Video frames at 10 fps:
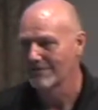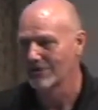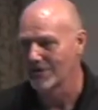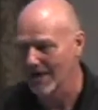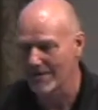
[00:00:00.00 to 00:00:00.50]

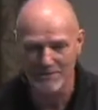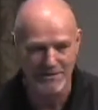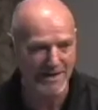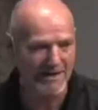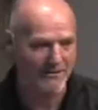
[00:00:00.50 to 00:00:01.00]
for a
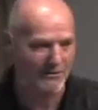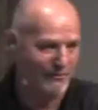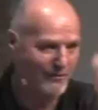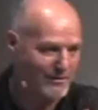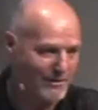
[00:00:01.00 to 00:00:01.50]
conversation
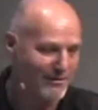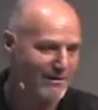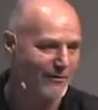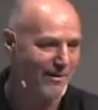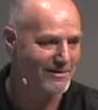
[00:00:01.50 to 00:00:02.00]
before
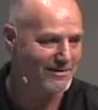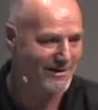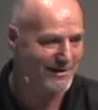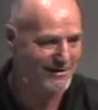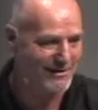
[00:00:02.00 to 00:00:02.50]
somebody falls and
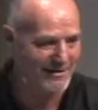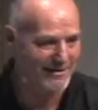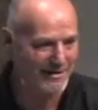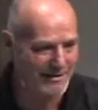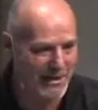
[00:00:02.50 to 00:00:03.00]
gets hurt.
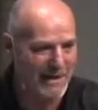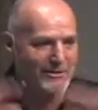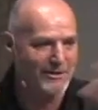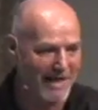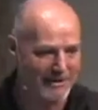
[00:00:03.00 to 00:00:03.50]
You know, you make
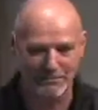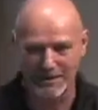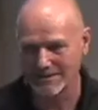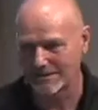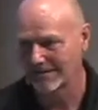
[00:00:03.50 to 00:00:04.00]

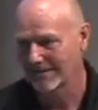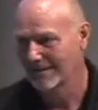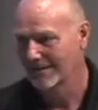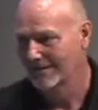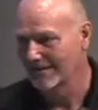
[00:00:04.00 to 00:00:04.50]

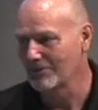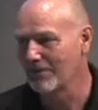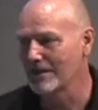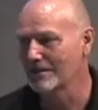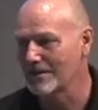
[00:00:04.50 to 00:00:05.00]
adjustments. You
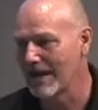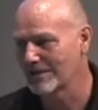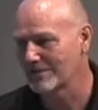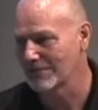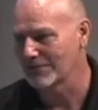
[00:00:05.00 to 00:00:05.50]
make
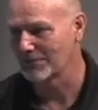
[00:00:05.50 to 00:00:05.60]
adjustments